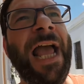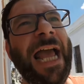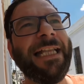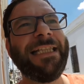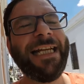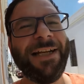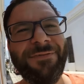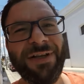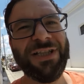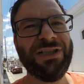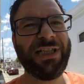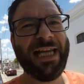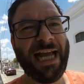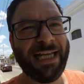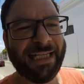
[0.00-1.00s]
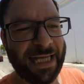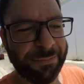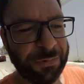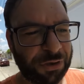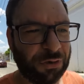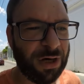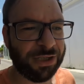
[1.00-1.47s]
and then eventually i
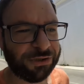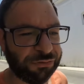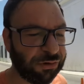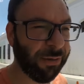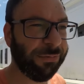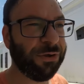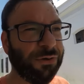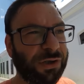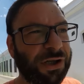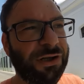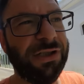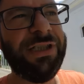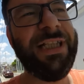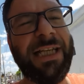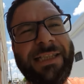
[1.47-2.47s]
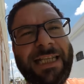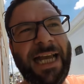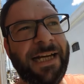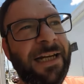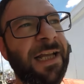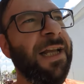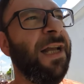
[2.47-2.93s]
came across cryptocurrency and
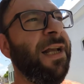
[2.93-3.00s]
that